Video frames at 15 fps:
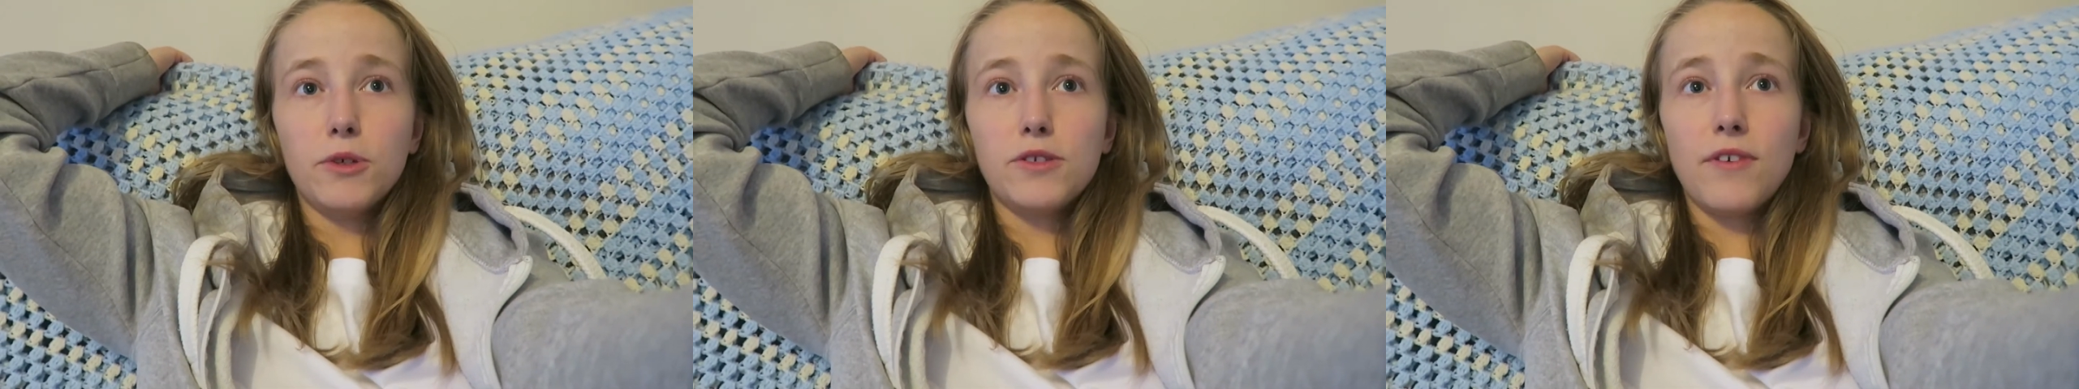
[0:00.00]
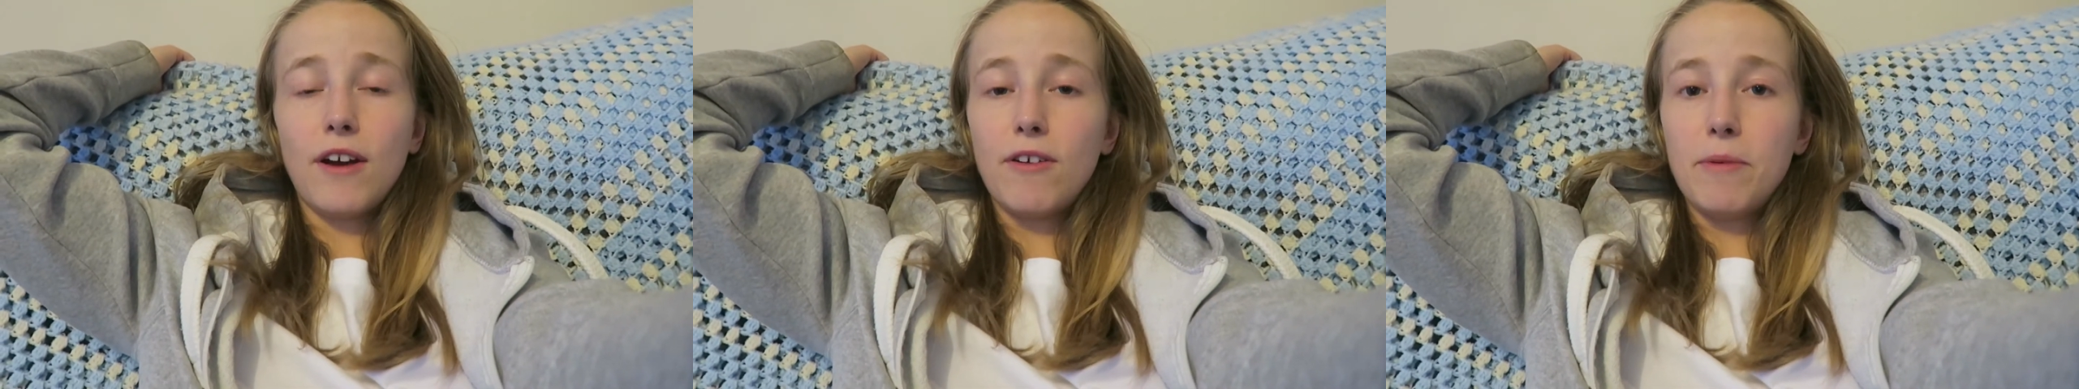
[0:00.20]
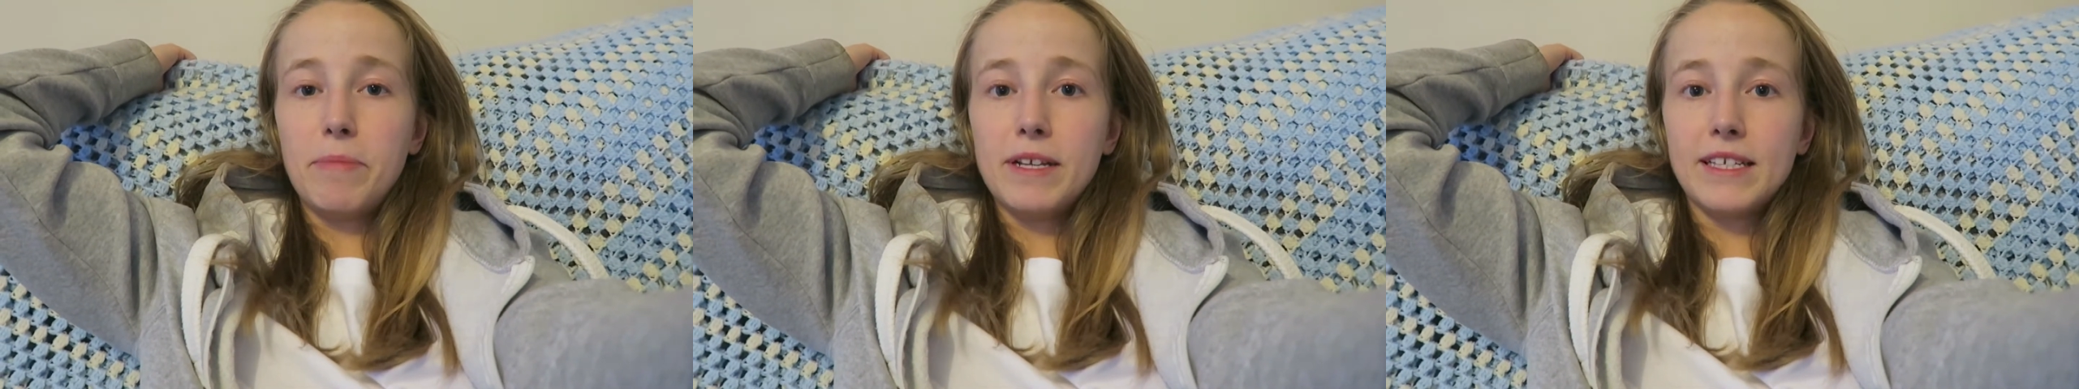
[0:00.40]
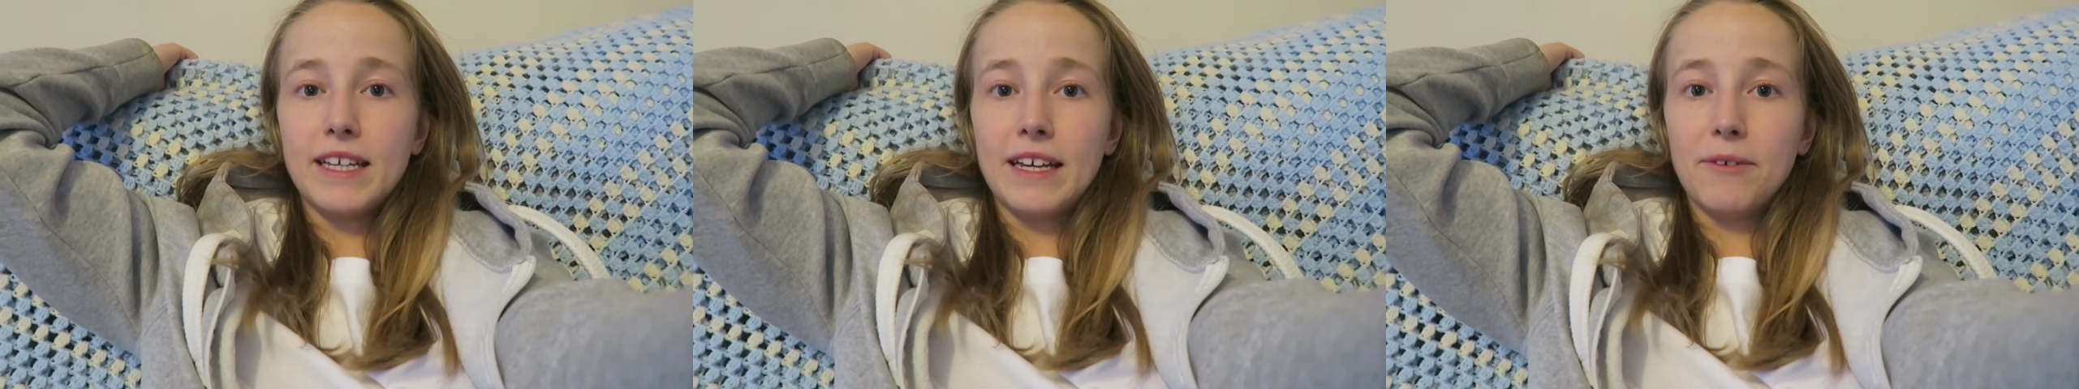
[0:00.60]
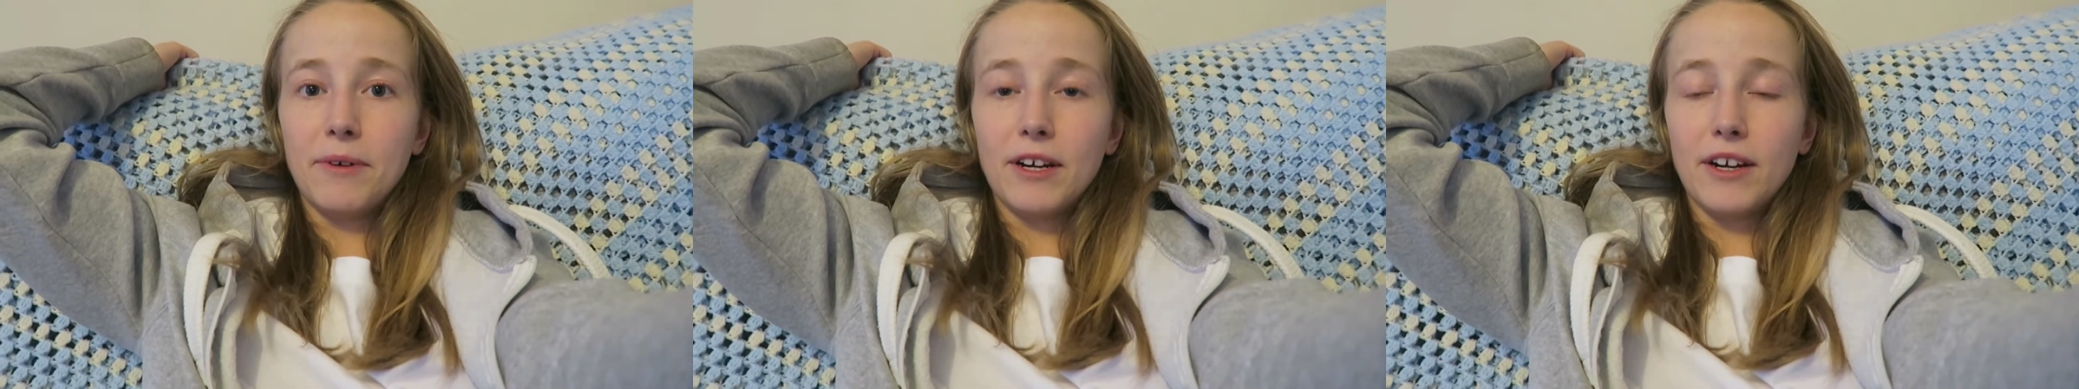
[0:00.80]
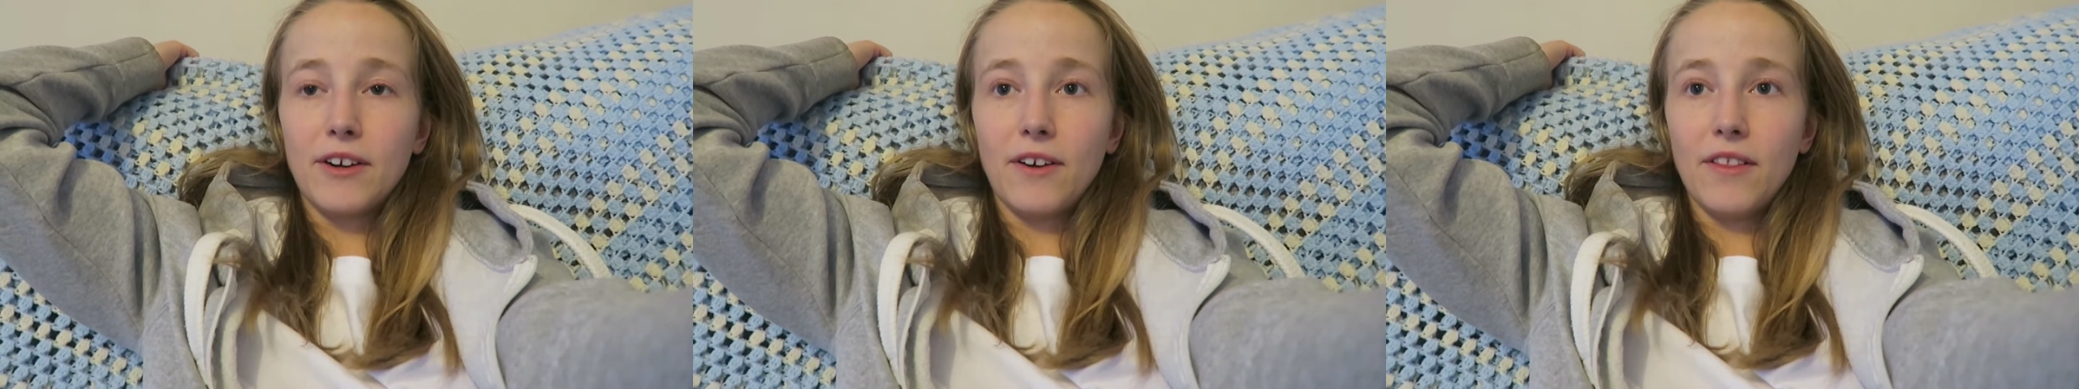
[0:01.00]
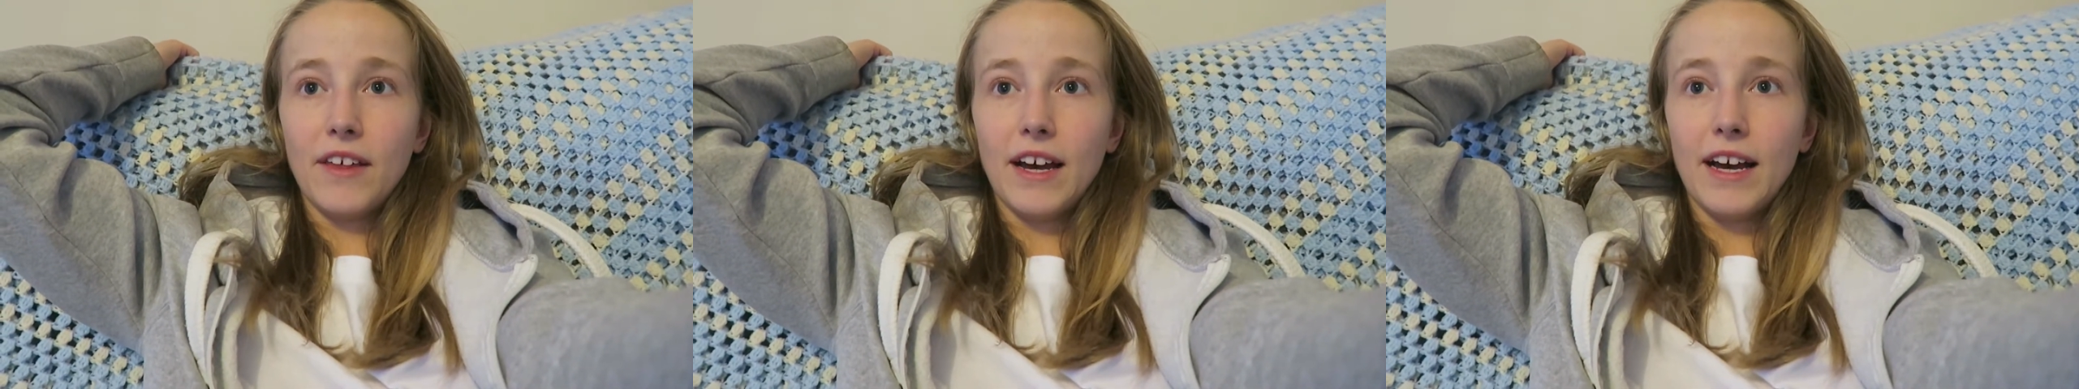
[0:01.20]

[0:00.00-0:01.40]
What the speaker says: was very busy when I got